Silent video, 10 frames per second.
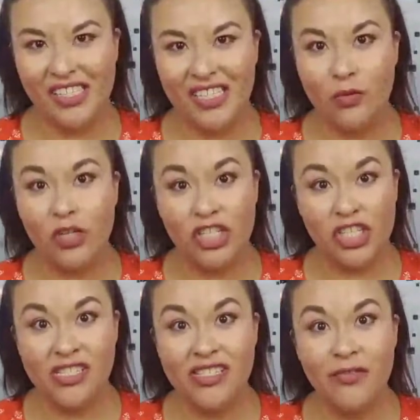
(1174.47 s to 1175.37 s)
see
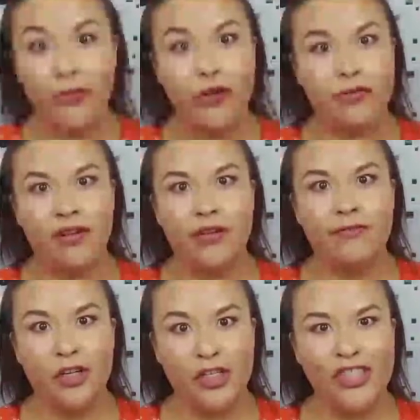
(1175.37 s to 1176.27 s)
Wishes for our very
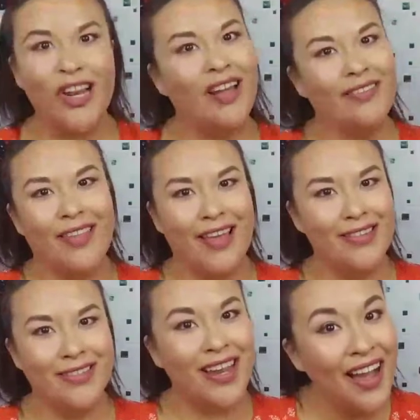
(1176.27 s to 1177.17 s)
first and
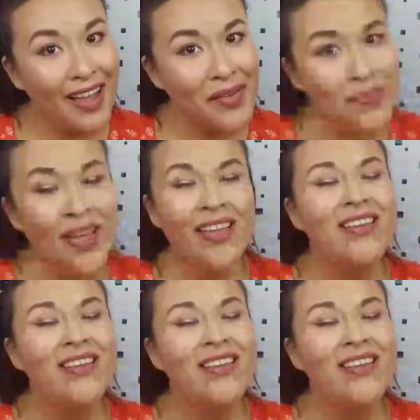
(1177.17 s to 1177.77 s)
last time.